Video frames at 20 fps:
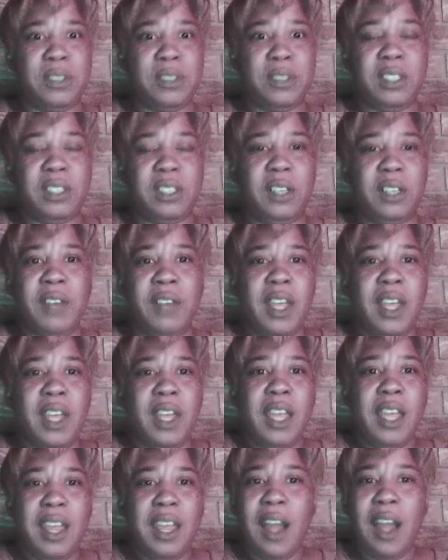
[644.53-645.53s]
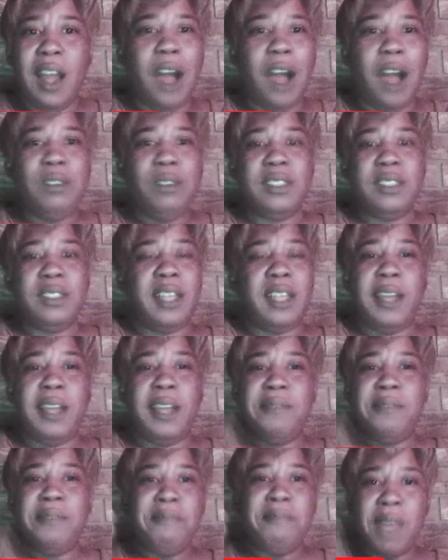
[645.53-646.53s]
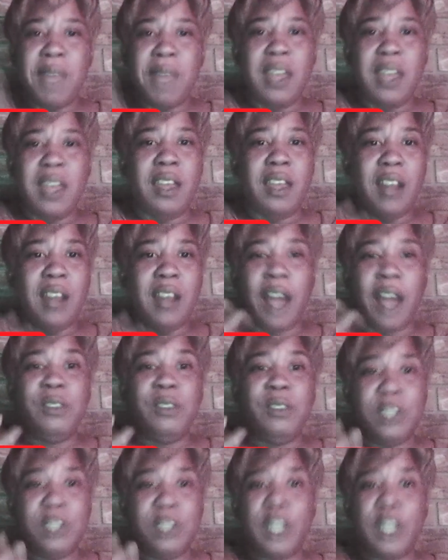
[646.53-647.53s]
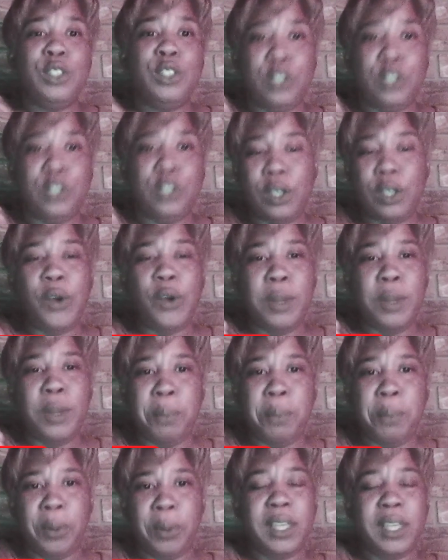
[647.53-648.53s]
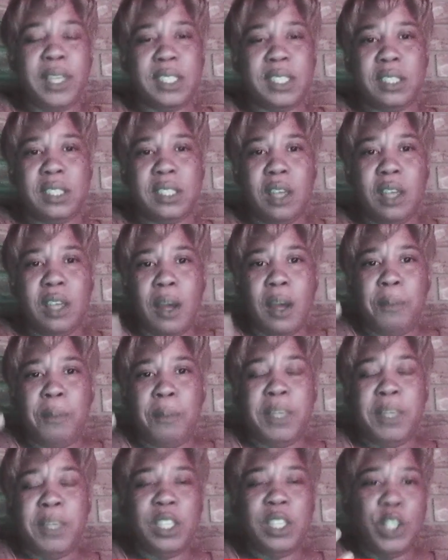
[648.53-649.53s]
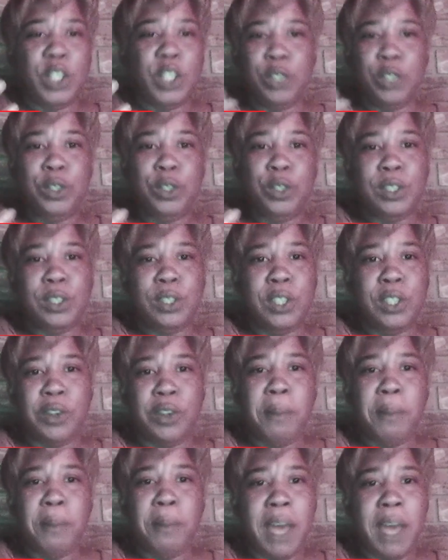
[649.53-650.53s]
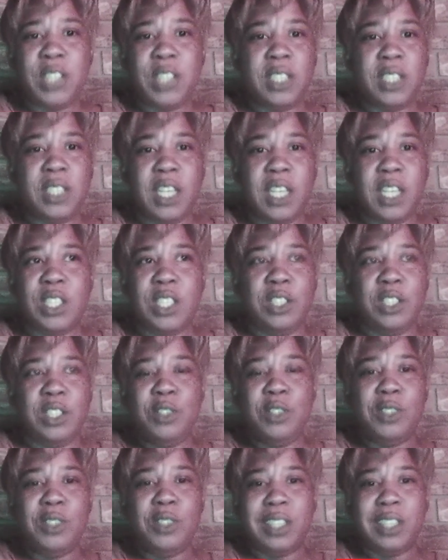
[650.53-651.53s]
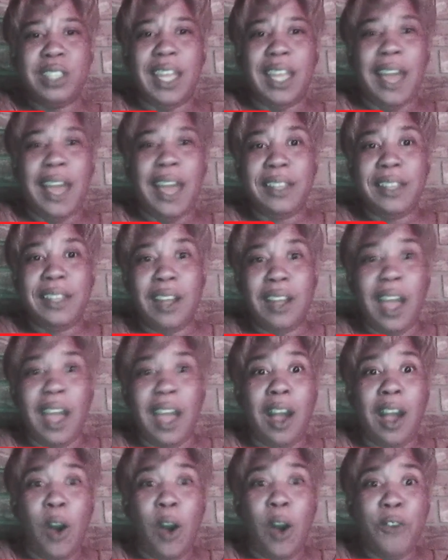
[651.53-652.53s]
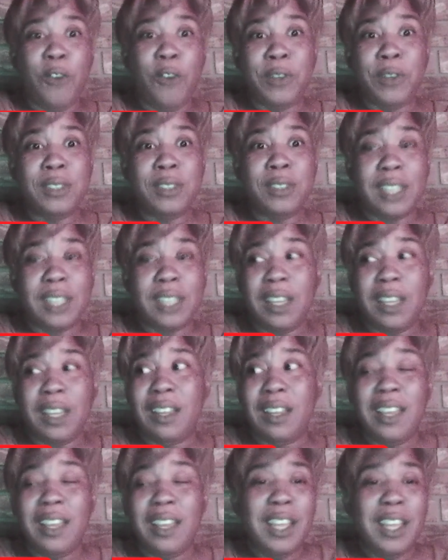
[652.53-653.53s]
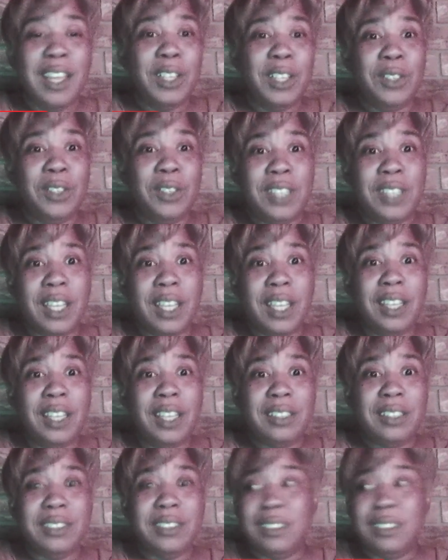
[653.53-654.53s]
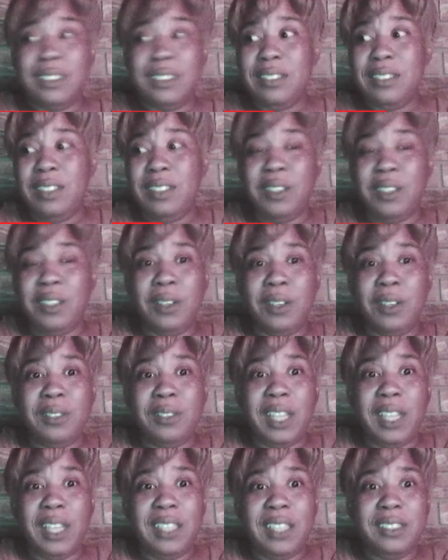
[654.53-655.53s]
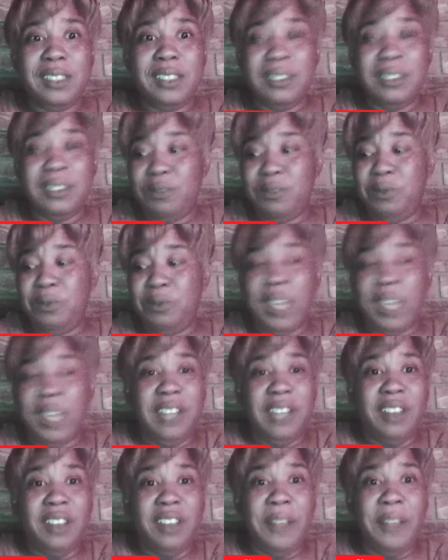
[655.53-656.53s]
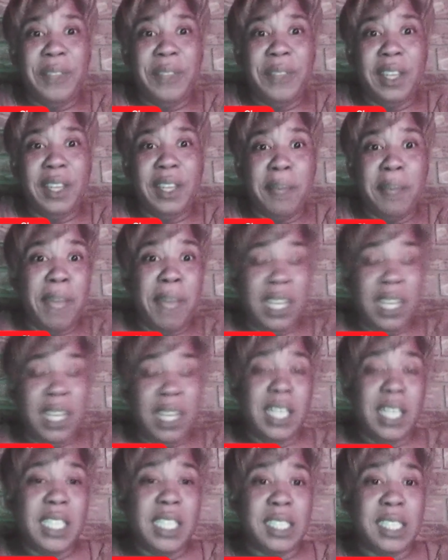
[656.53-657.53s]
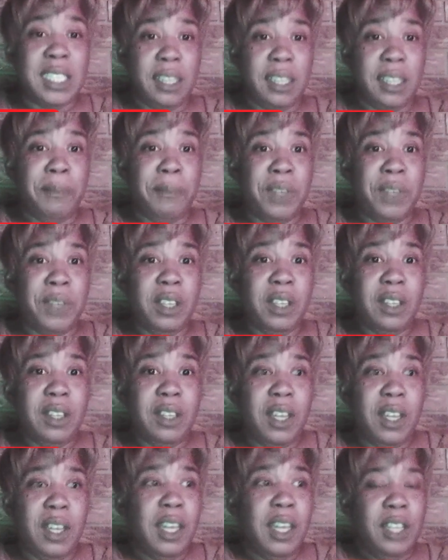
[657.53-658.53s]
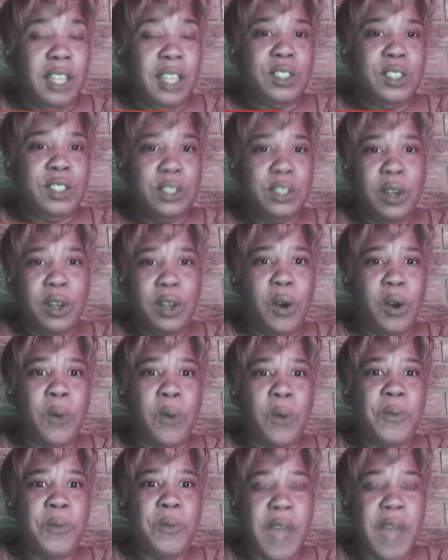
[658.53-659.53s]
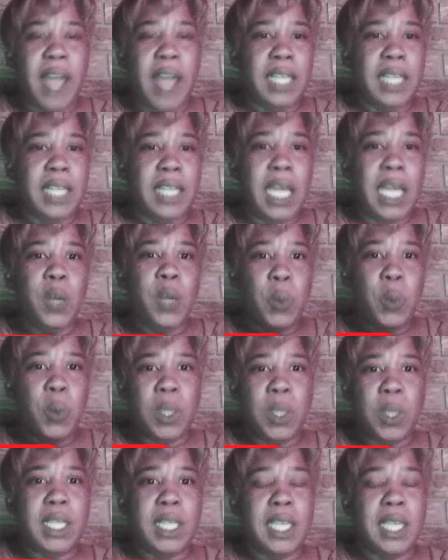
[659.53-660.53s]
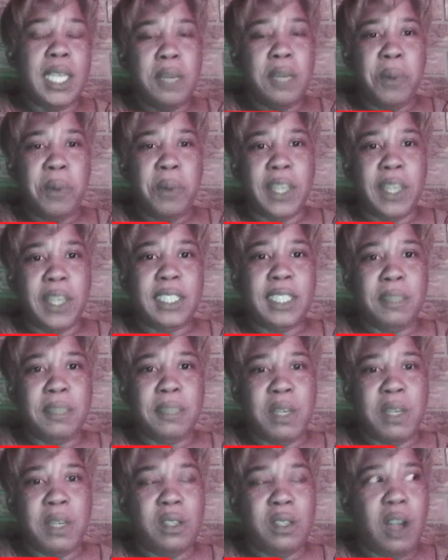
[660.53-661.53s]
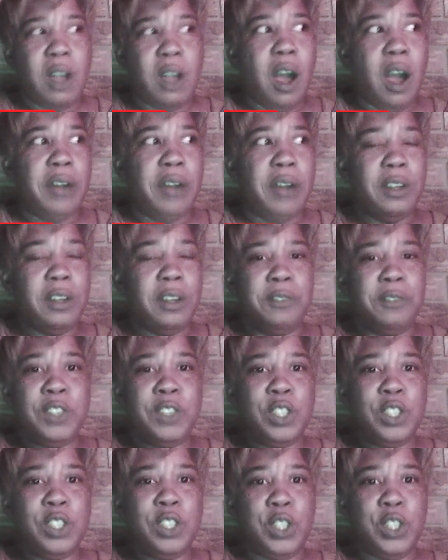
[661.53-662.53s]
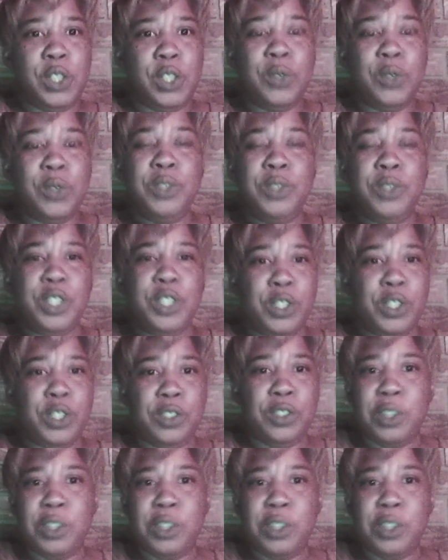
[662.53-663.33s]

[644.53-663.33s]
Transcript: stuff. And I was like, man, I was like so impressed because you're using your imagination. You just like how old folks say, you take, you know, like nothing and make it into something. And so that like really impressed me a lot of just you just using